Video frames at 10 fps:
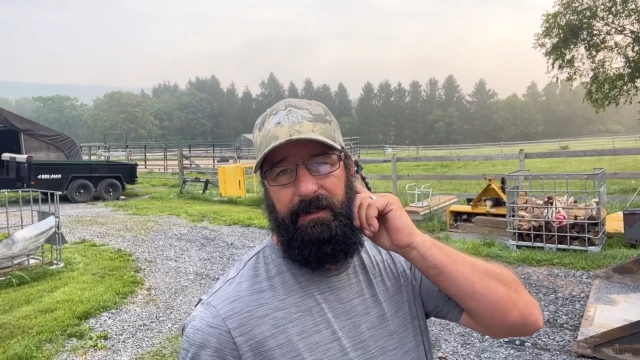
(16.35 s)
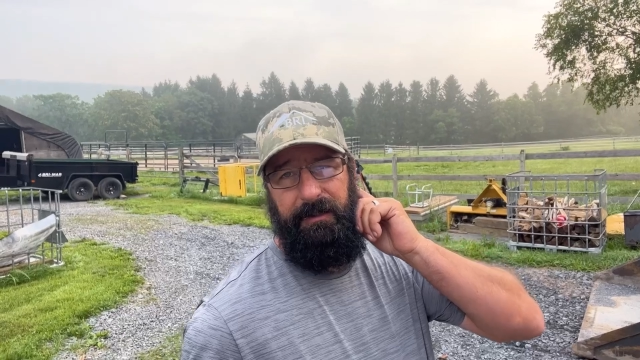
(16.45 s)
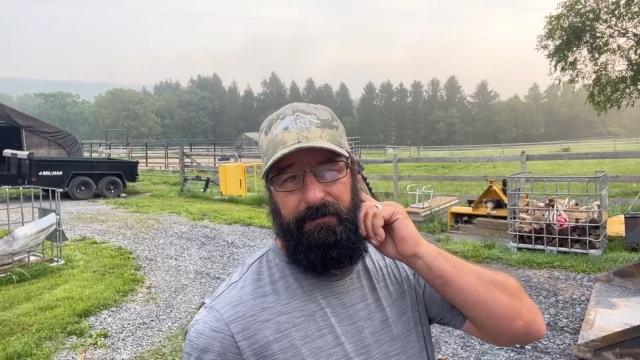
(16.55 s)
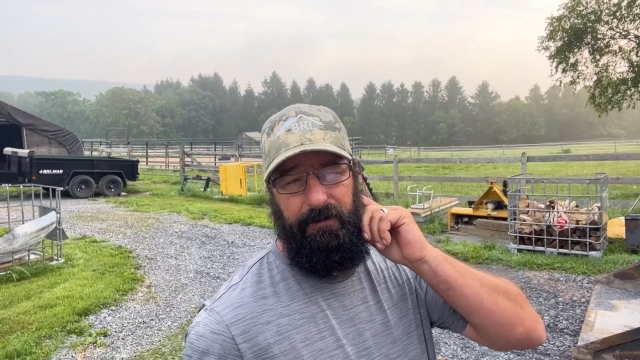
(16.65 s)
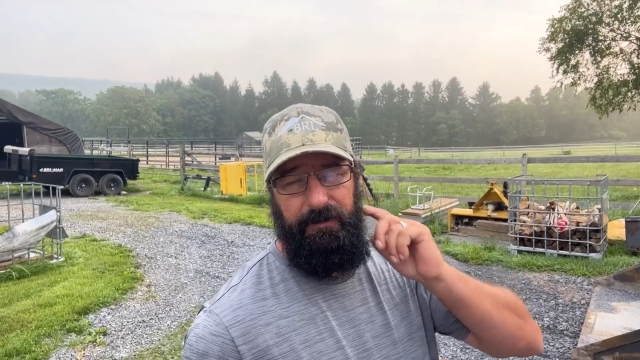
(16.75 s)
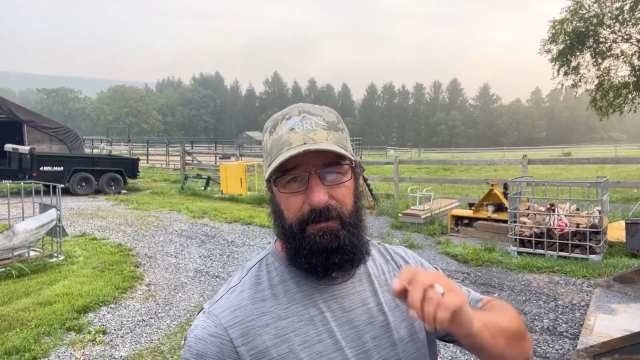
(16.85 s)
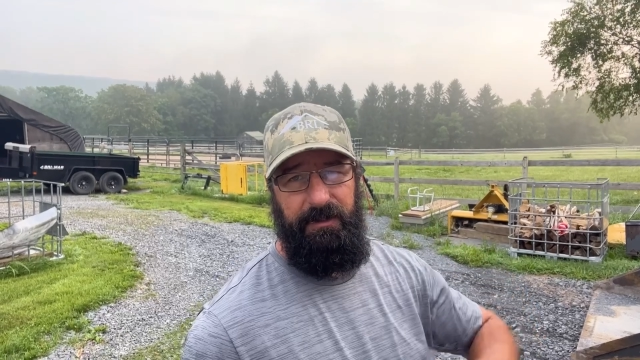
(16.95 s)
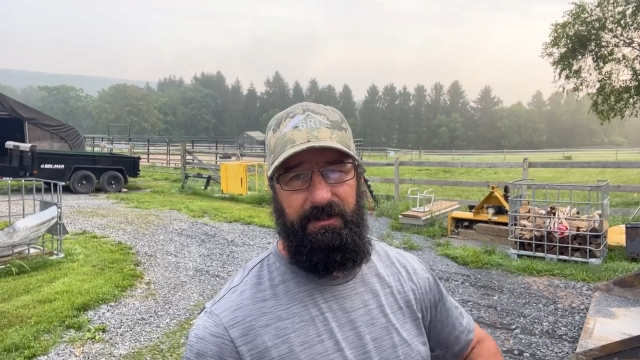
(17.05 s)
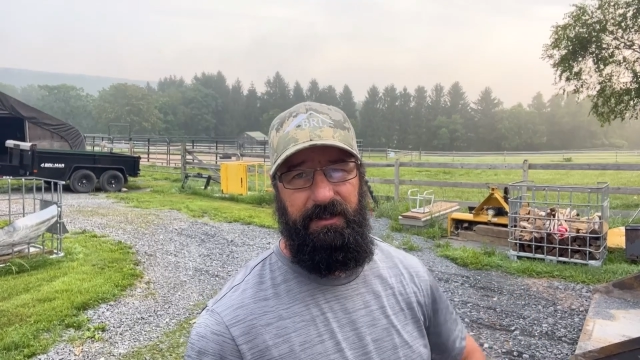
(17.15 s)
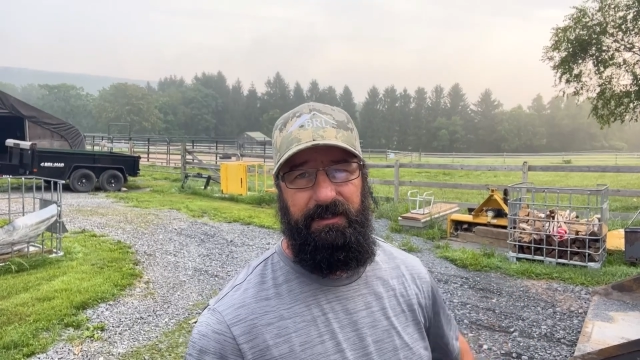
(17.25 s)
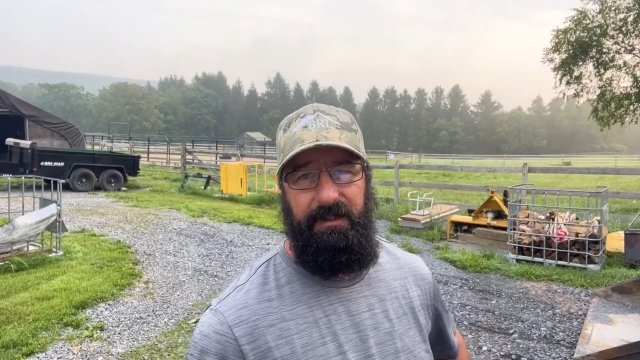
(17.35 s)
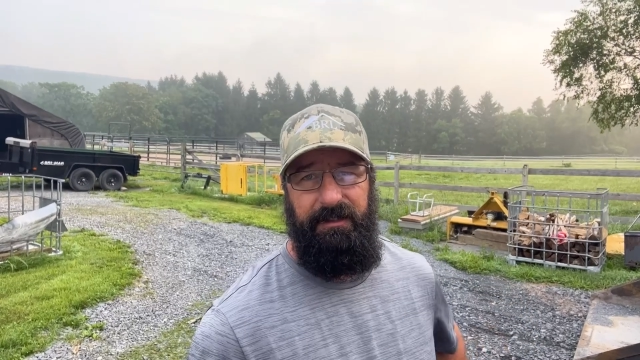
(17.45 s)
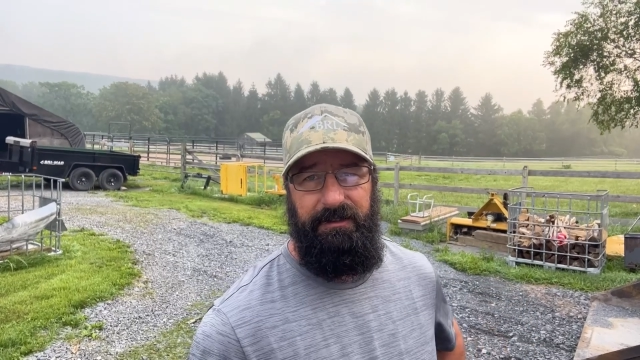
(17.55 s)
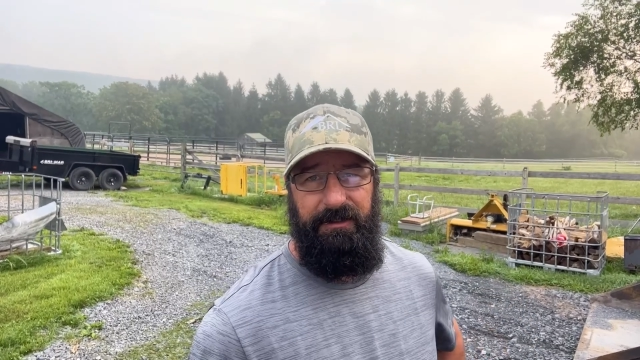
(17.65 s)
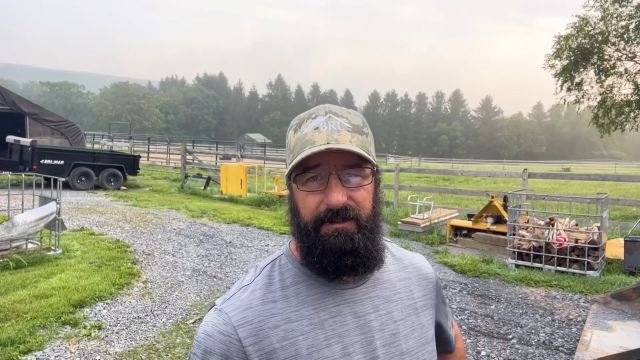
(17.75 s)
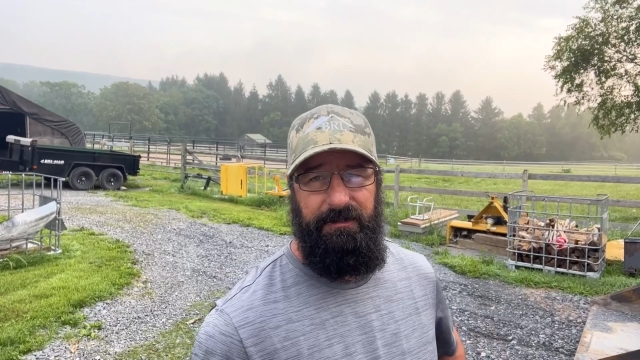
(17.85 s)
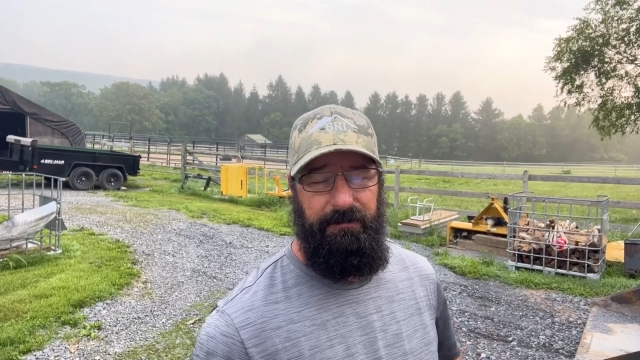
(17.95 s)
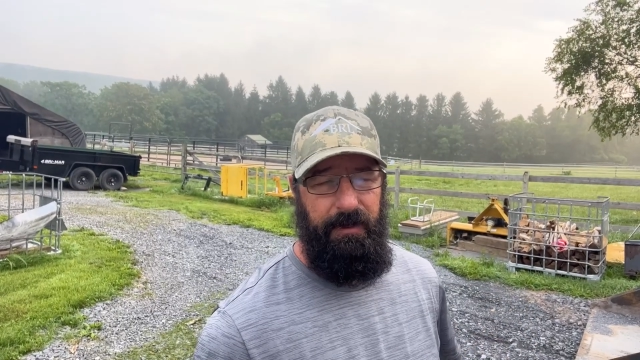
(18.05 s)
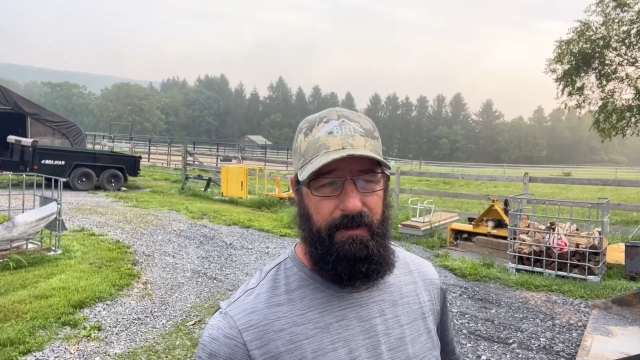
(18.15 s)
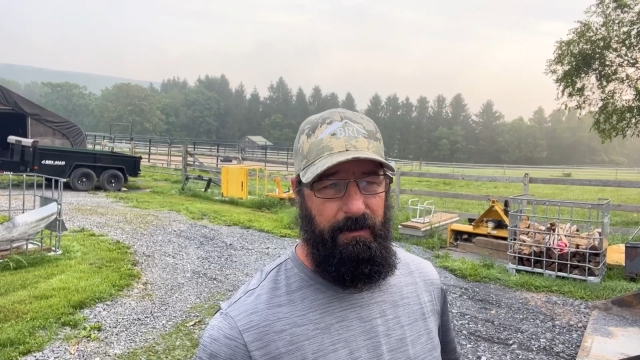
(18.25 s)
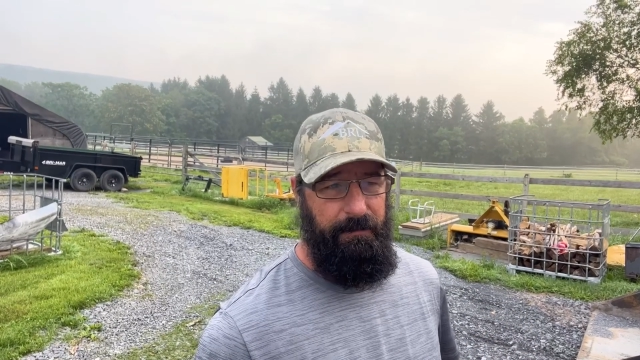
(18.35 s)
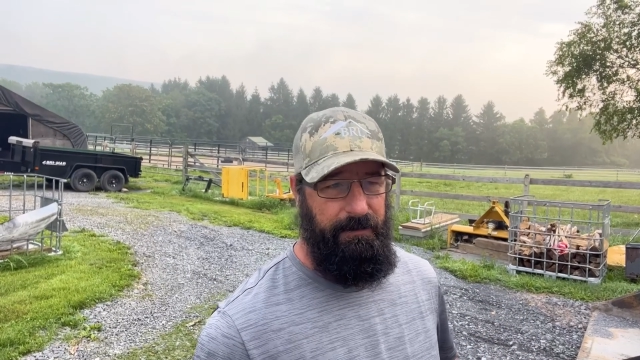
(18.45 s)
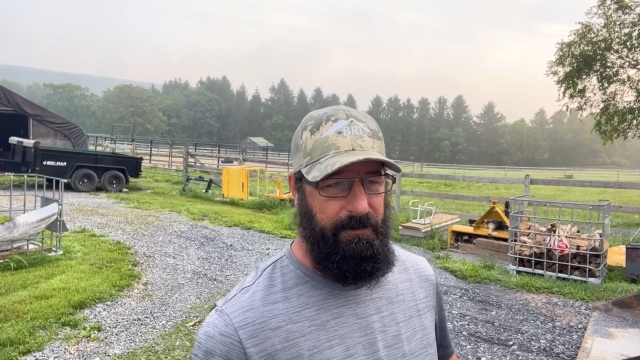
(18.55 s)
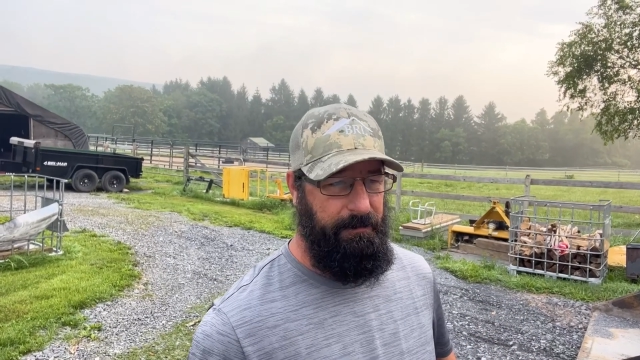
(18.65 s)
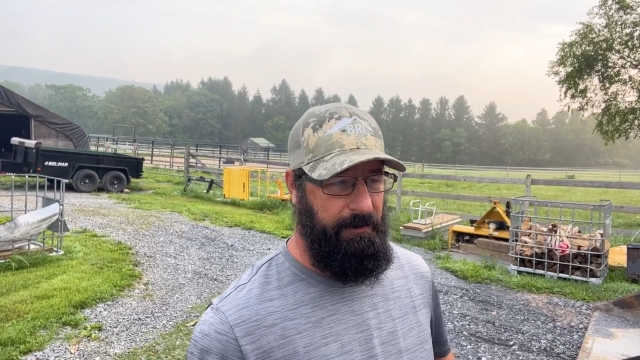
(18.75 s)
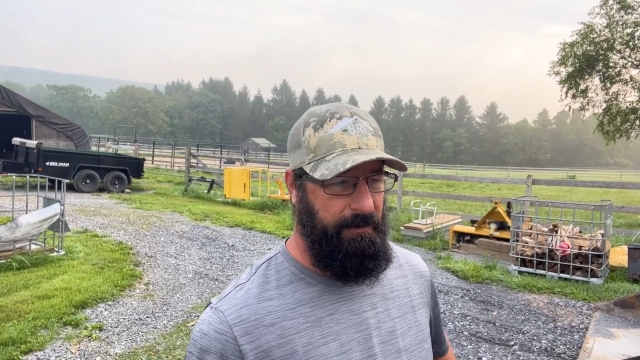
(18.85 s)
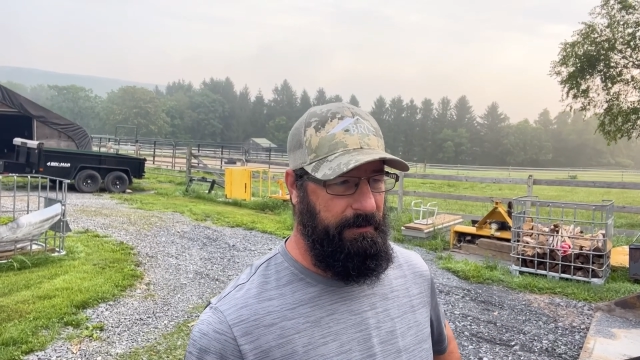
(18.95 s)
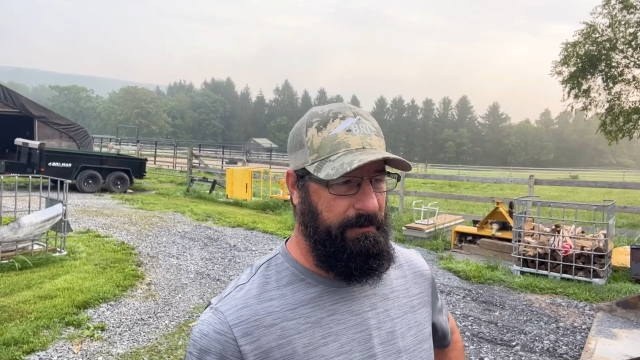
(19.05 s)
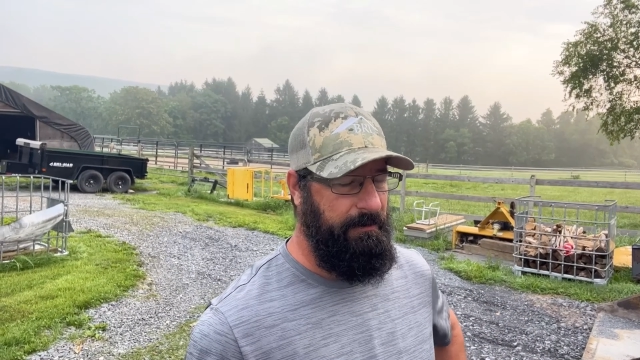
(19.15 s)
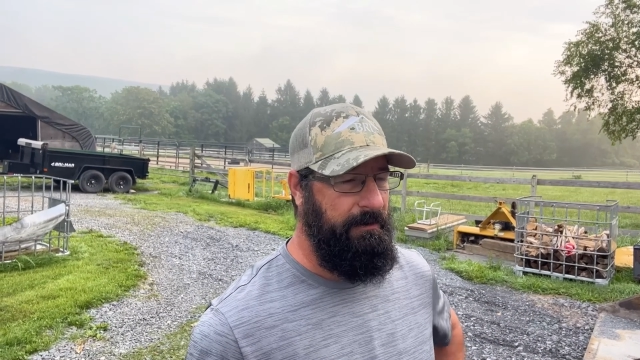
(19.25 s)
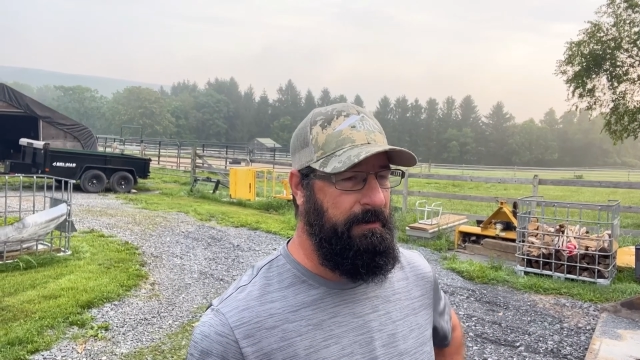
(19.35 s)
for as much as I'd like to just fire up the splitter and